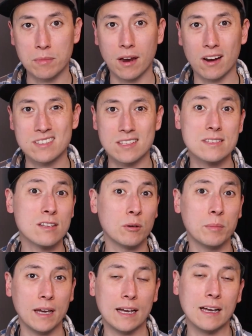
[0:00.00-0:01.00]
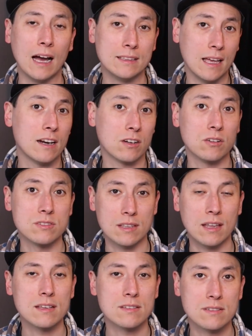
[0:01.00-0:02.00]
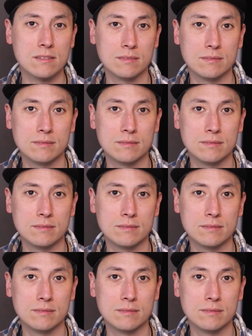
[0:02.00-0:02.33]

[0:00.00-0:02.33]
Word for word: there since it'll be identical to this.